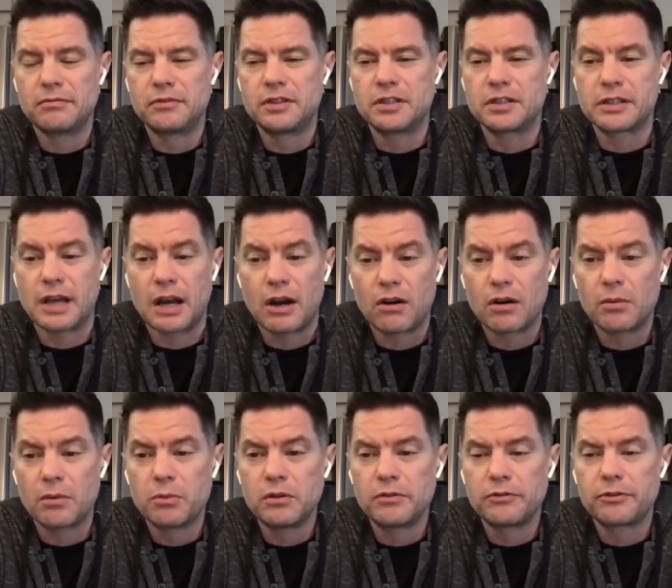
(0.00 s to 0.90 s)

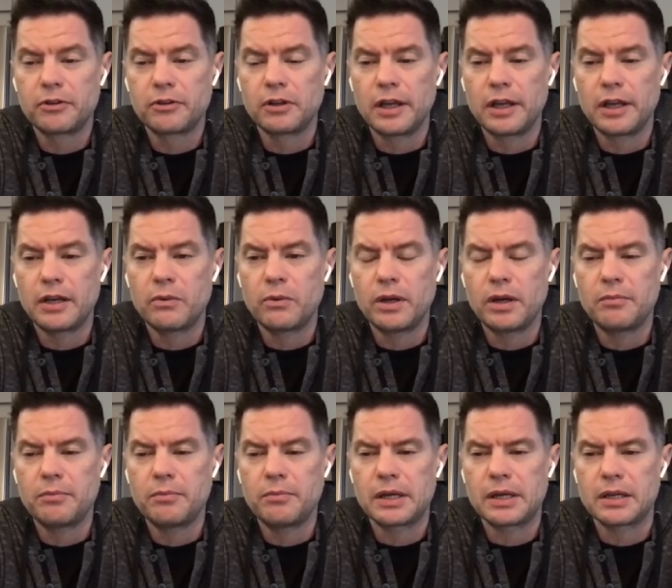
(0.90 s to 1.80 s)
desirable for
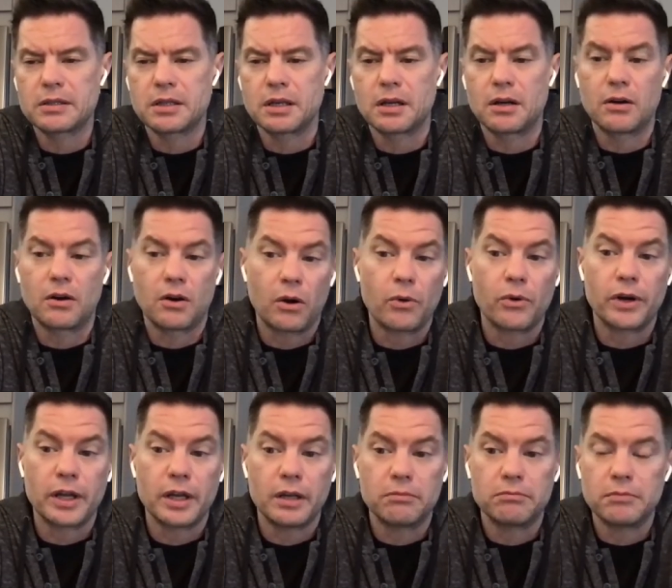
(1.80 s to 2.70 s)
laneway because they're
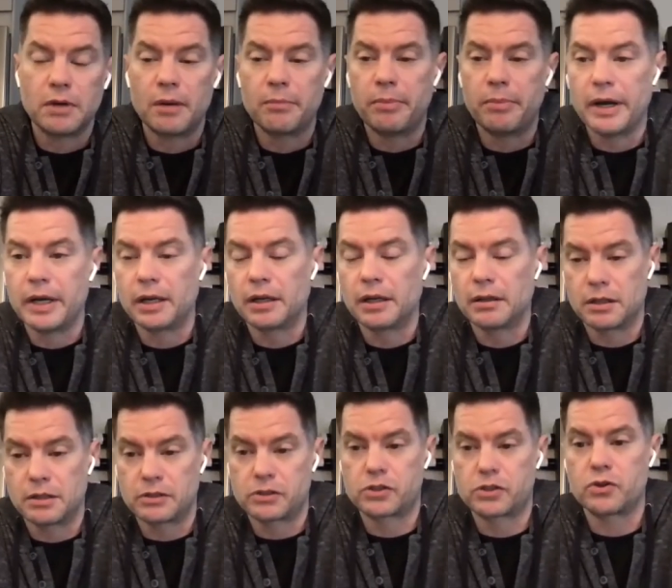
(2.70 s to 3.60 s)
already abutting
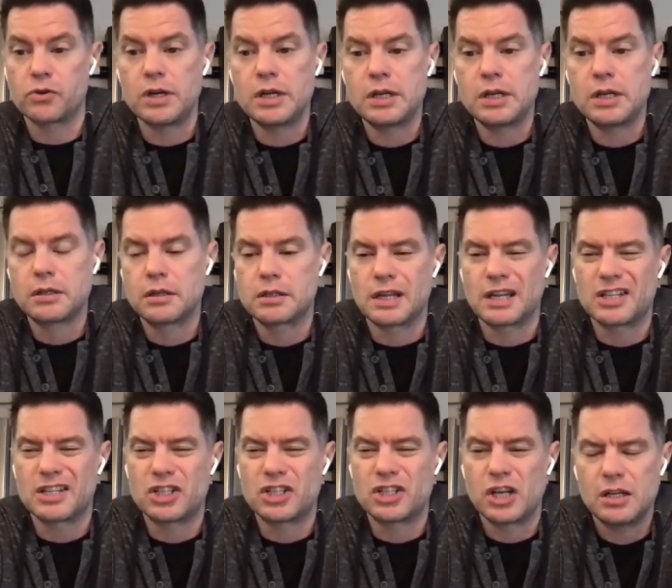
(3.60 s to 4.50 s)
a street? Does
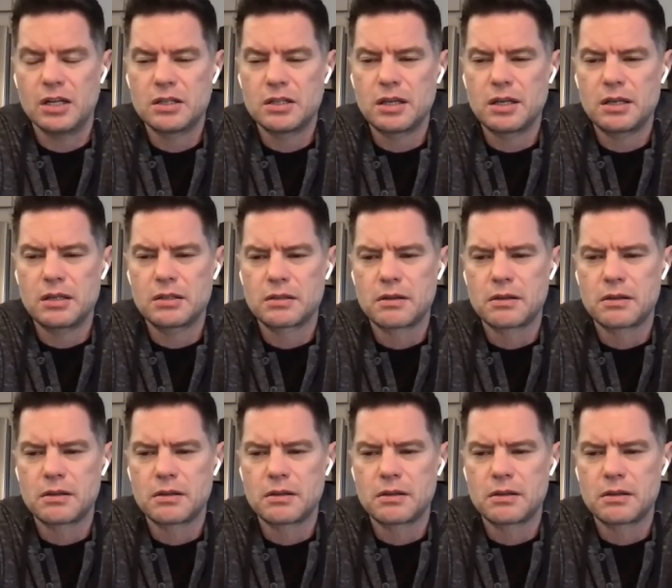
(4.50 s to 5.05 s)
that change things?